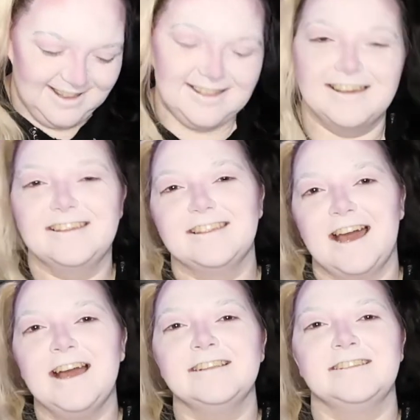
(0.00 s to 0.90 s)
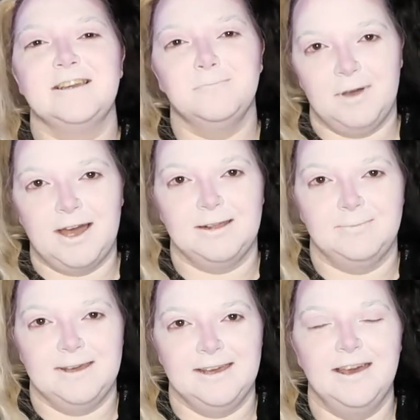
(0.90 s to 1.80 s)
Like, that is the
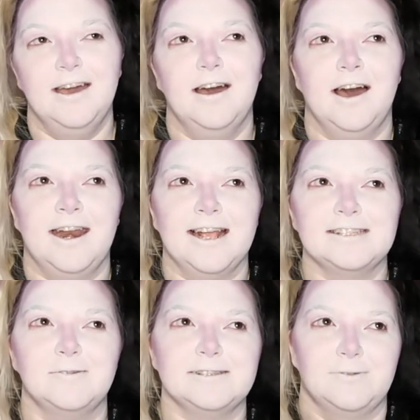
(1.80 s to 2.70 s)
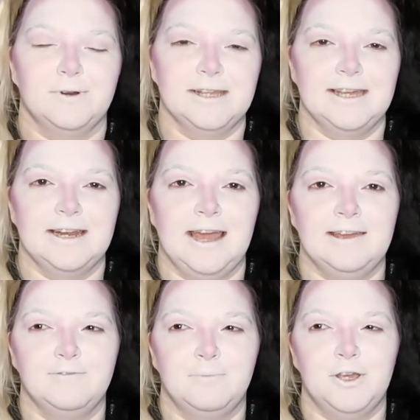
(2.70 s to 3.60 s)
embodiment. And I guess it wasn't really a
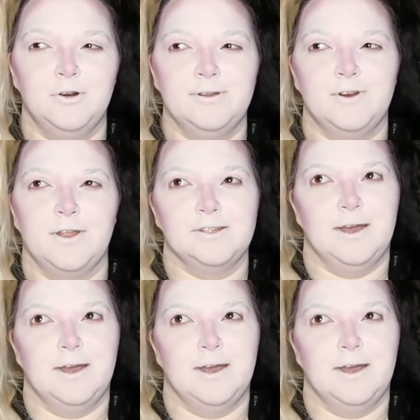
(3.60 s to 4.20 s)
knife, but you don't even know that